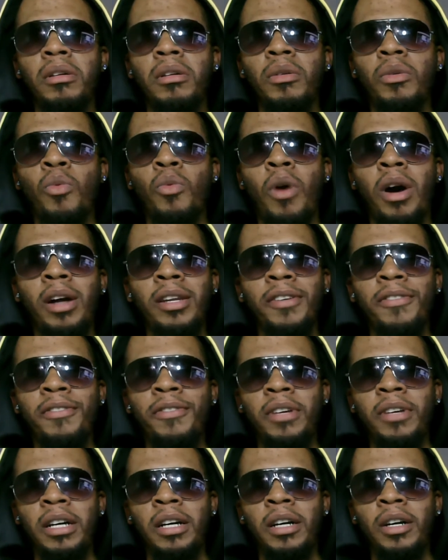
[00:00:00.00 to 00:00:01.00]

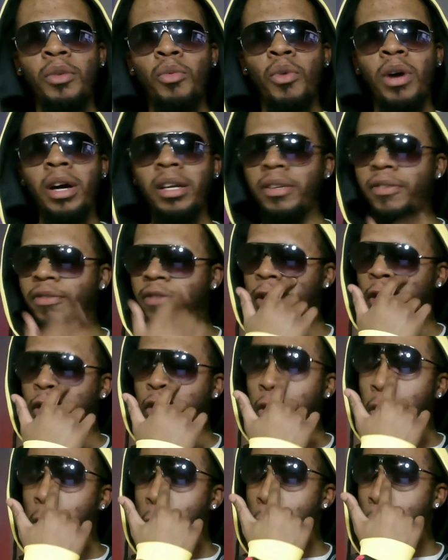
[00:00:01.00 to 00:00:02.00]

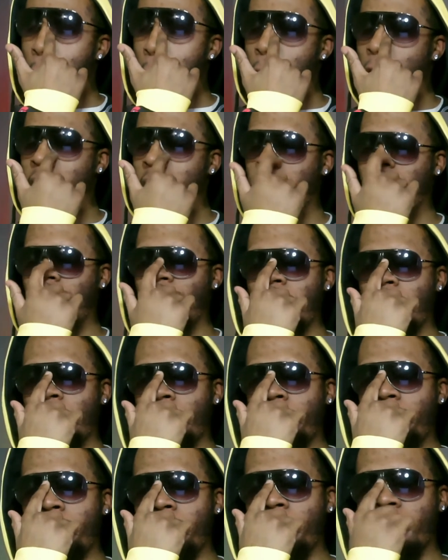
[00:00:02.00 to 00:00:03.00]
WandaVision is
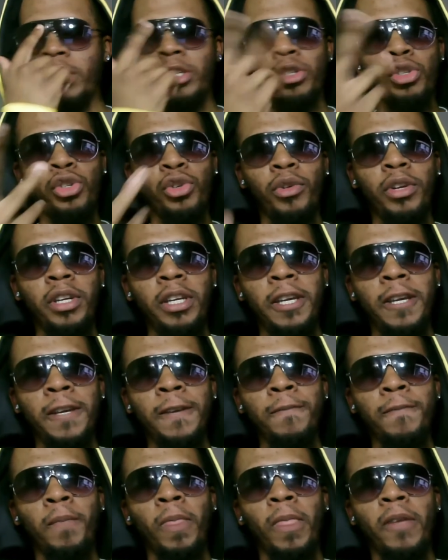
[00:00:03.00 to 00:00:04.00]
very, very intriguing.
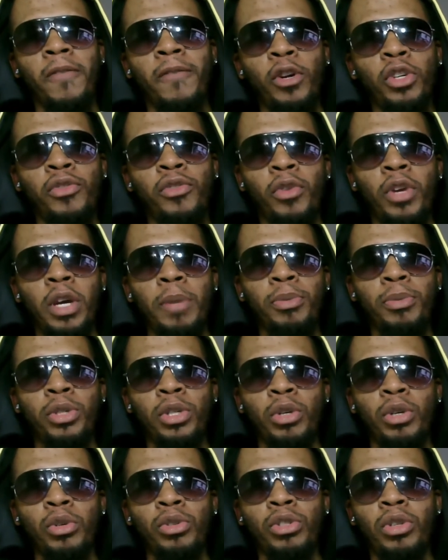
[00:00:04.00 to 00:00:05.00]
First three
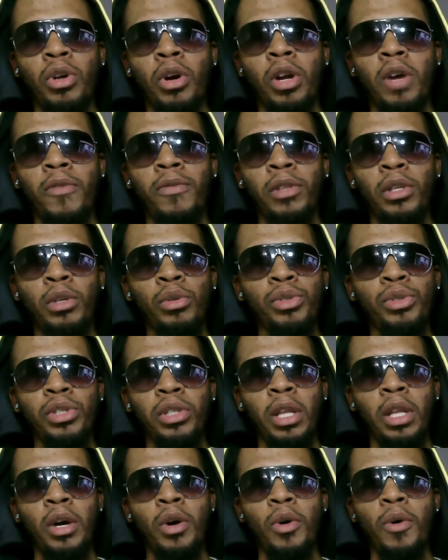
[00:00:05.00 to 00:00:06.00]
episodes start off a little
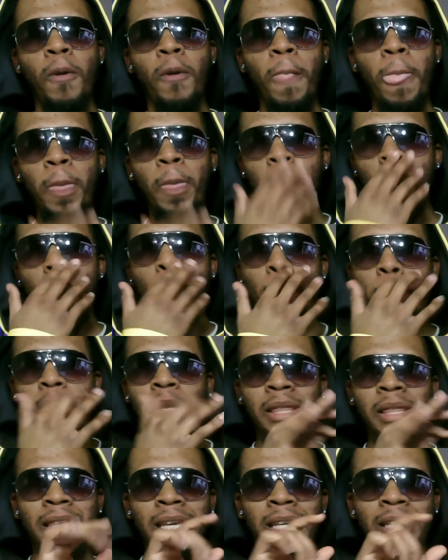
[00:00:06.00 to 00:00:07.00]
slow,
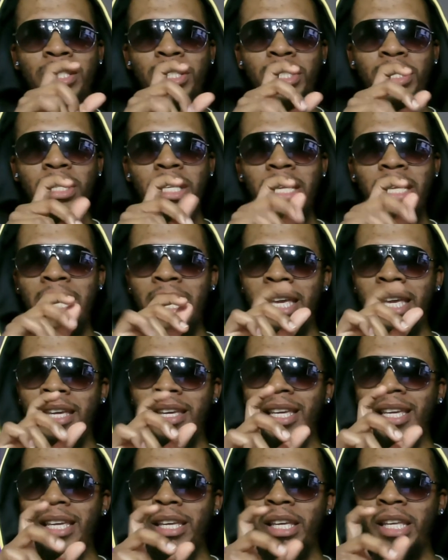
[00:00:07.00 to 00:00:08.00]
but they
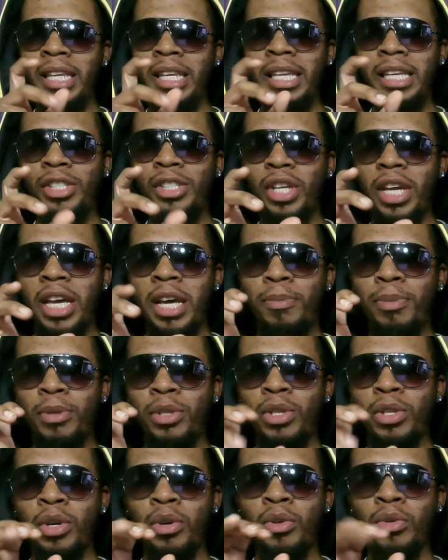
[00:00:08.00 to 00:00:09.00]
in each
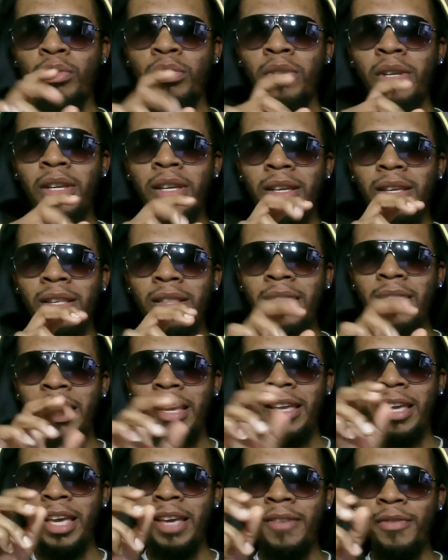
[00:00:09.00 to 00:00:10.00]
episode they
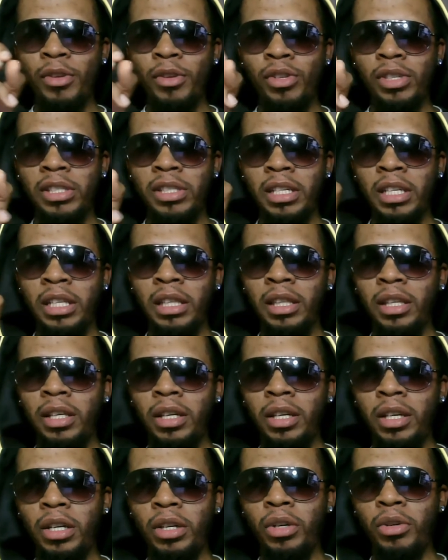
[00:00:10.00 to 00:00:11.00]
gave you just a
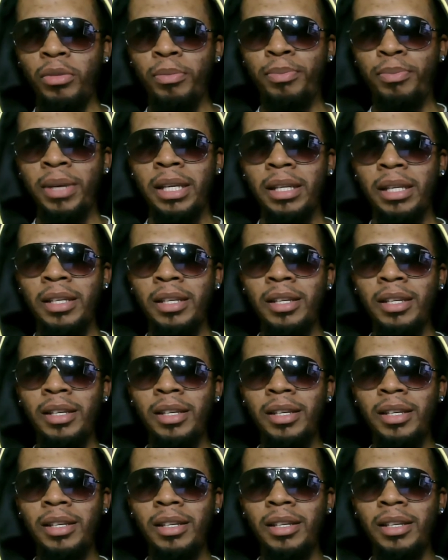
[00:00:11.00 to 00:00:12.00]
little bit
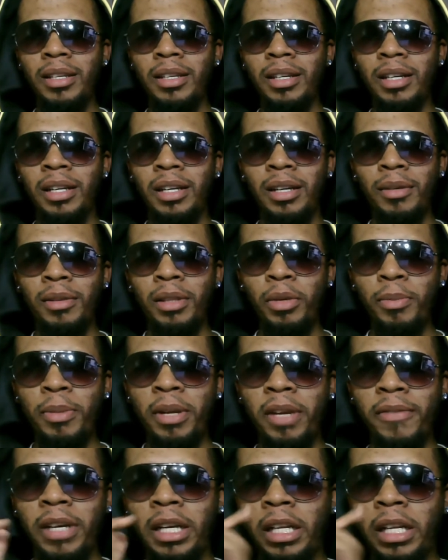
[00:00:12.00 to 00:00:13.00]

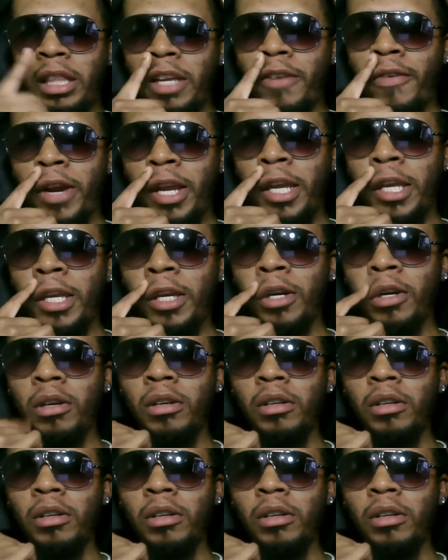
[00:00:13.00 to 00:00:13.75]
of a cliffhanger,